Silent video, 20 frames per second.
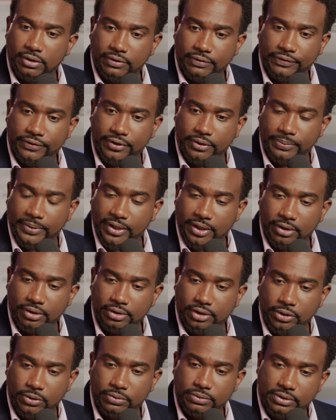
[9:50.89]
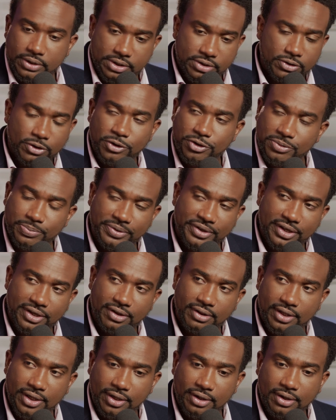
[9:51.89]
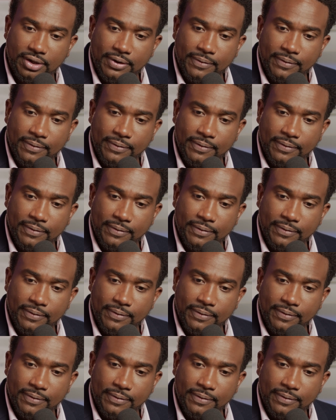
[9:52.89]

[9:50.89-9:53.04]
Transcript: for a minute, you know, this entrepreneurial thing.